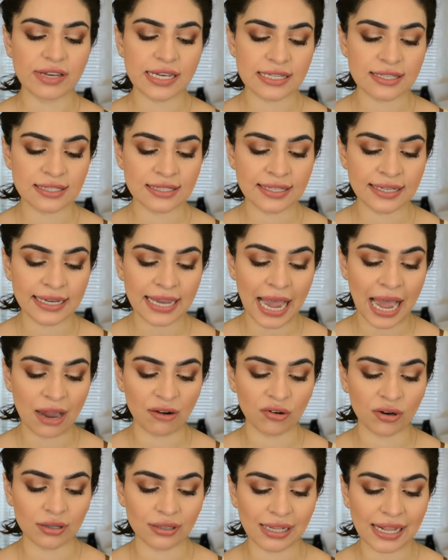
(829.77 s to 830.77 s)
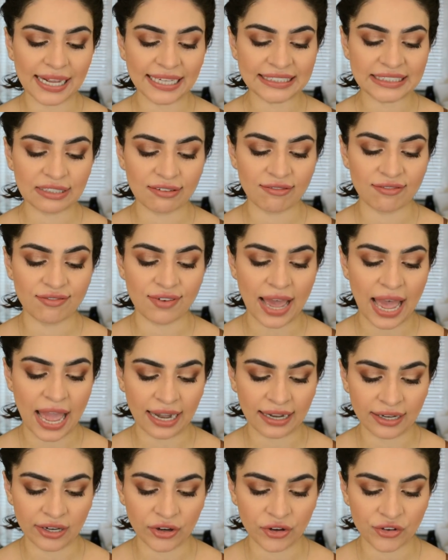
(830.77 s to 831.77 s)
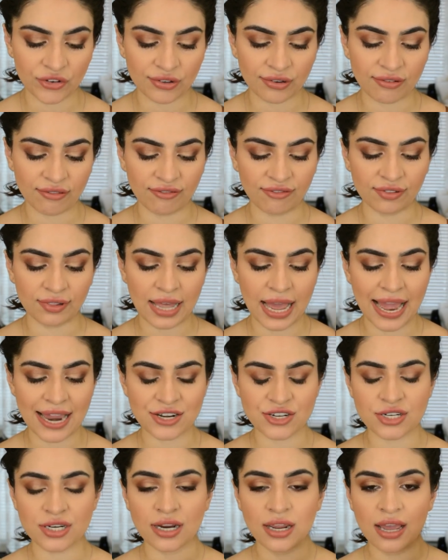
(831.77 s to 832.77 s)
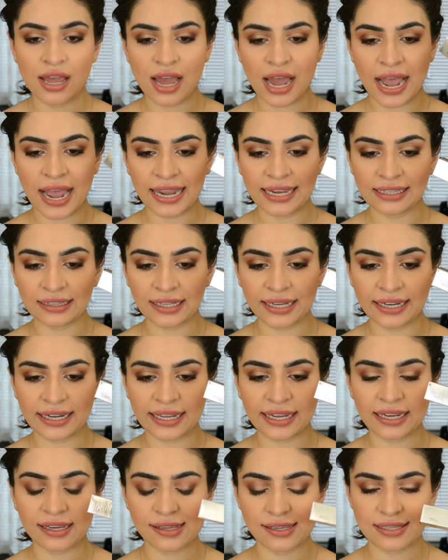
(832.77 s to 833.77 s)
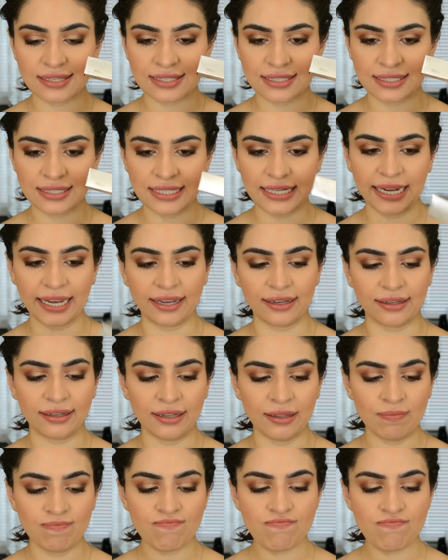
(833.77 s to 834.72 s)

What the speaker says: It's the Hourglass Vanish Flash Highlighting Stick.